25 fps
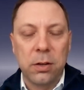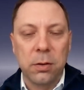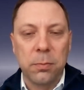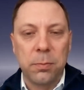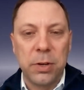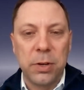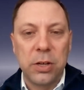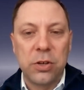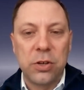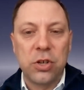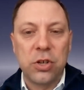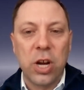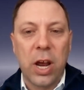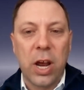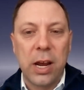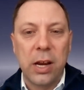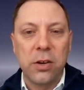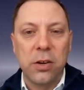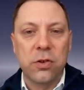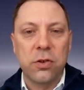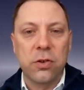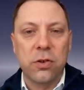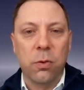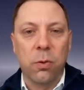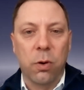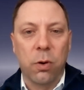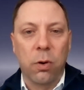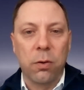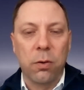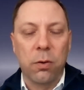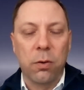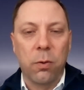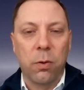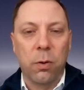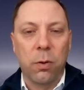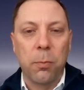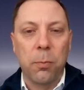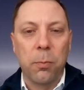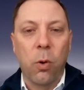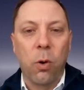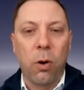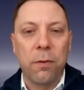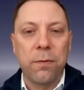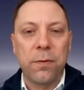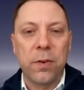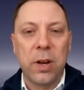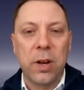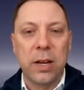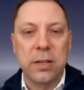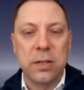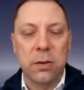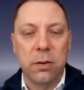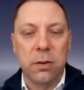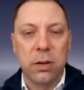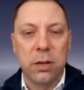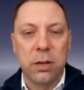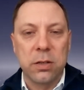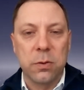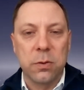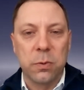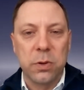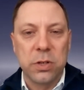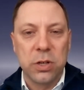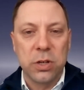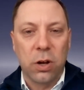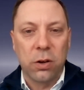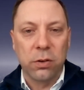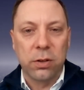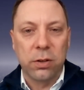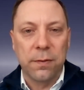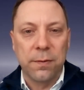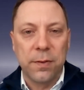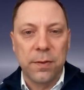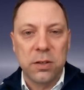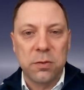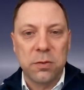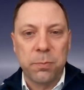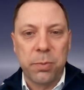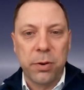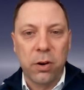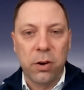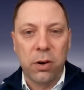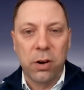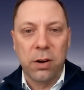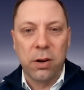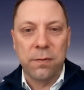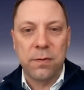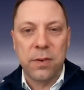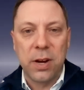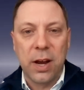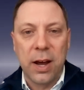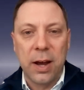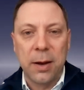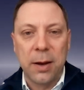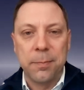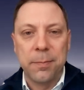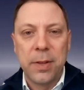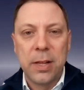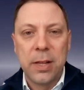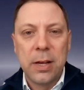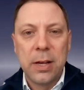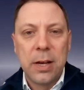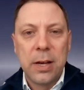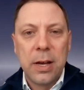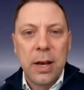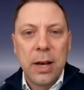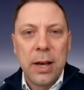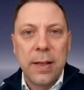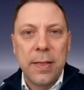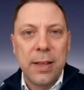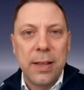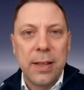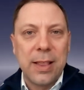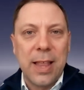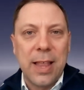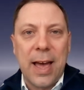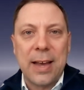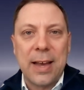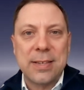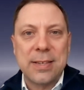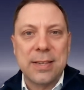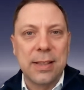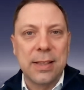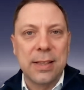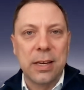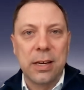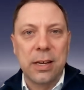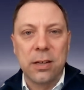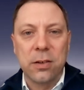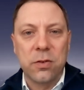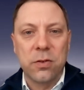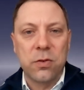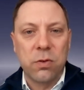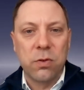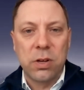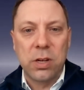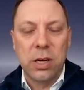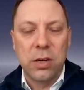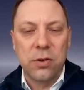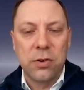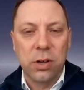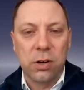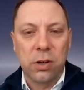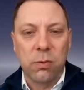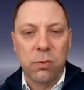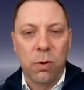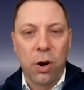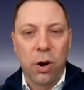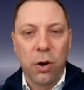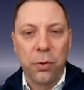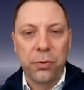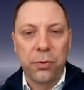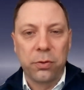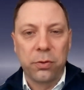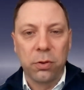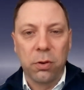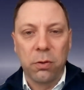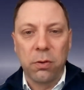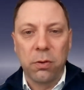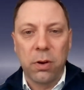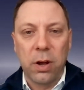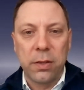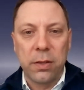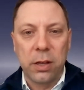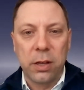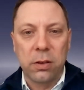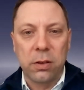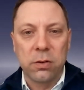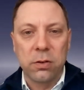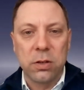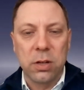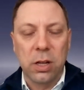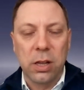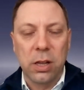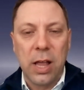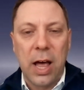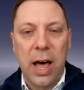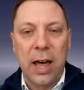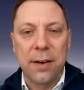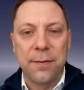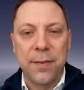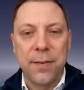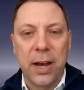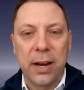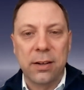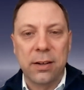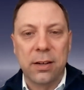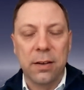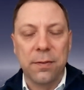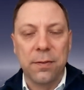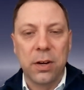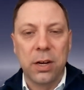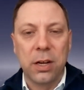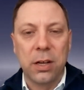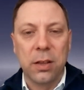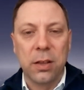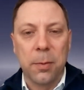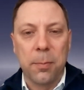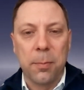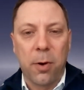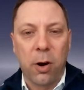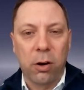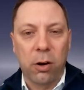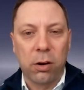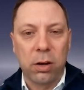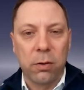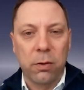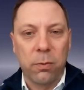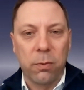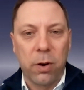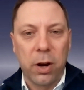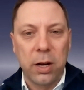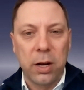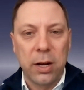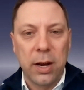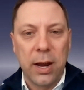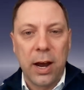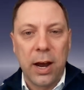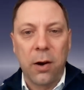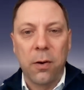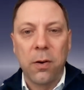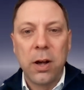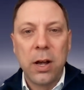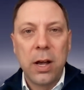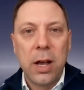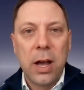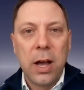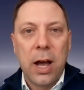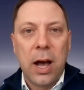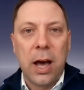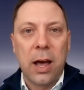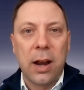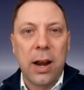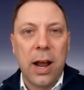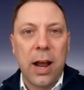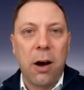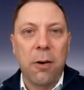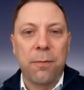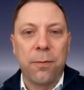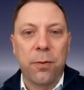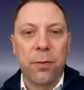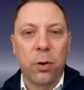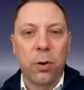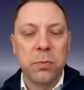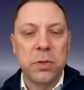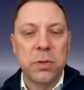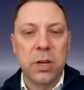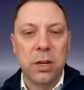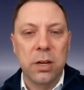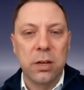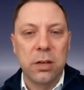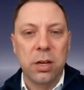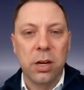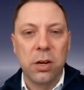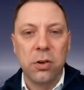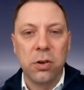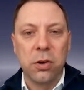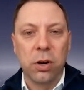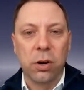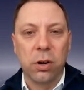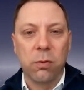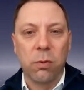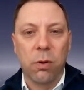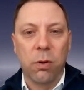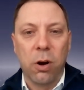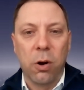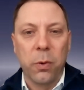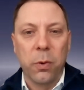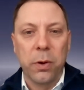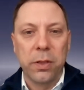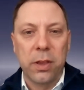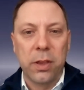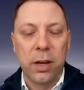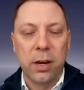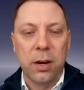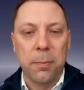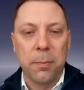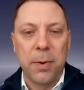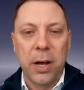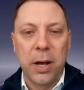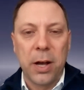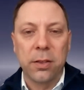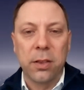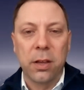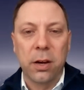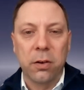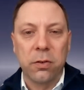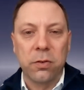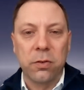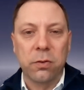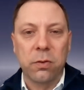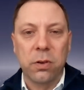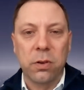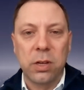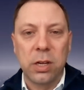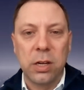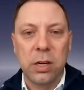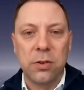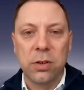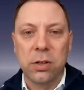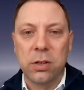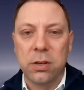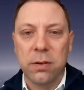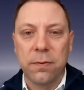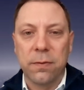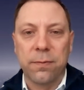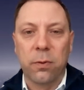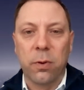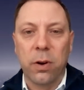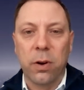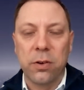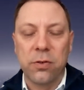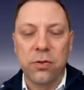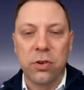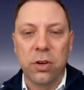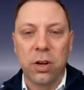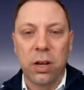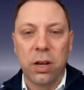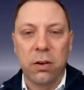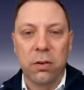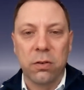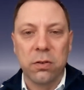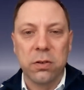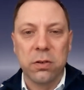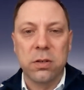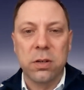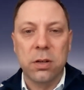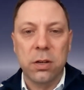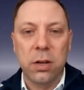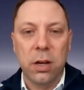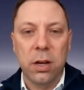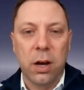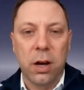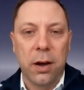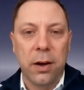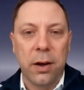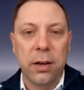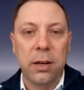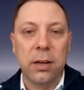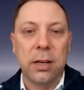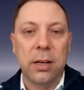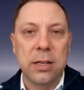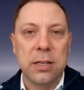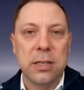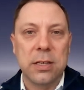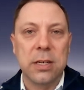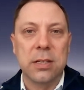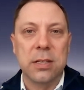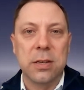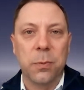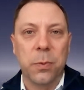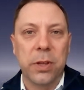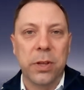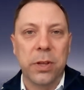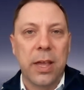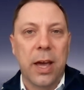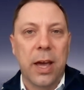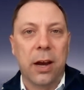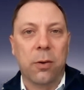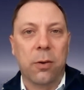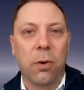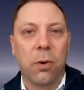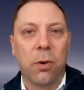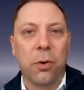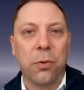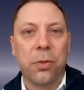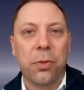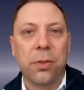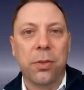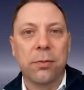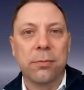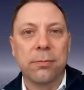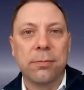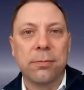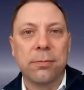could be changed or morphed as a result of this period of time. And then last, I think, is strategic growth. So I think there's a lot of activity in the market right now on how firms continue to grow and think about their strategic differentiators consistent with that growth.